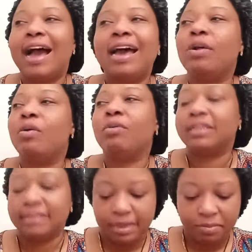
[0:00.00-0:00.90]
I don't want
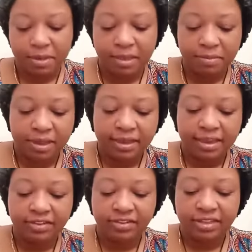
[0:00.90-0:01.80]
to take pain
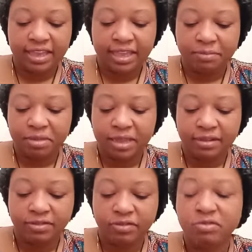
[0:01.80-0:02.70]
medication again
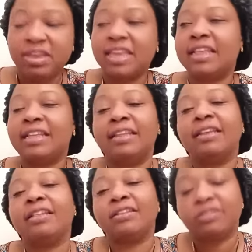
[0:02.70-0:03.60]
because you get
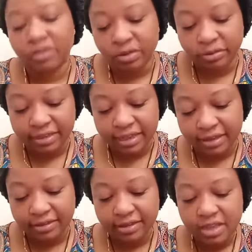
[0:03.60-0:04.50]
addicted to those
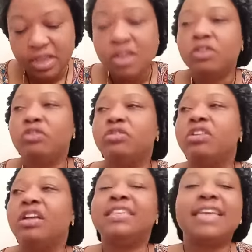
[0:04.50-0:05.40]
things. You
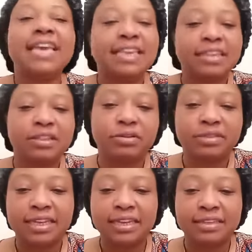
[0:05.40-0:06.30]
start taking
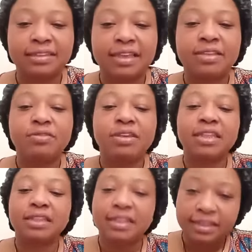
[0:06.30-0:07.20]
those things and you
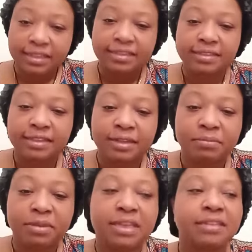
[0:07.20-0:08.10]
get addicted to
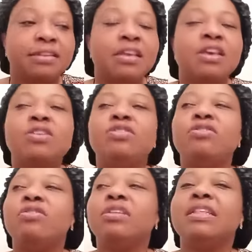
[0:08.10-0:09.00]
them because
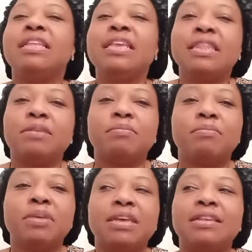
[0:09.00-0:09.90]
you're going to need
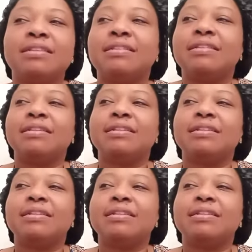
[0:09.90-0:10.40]
them because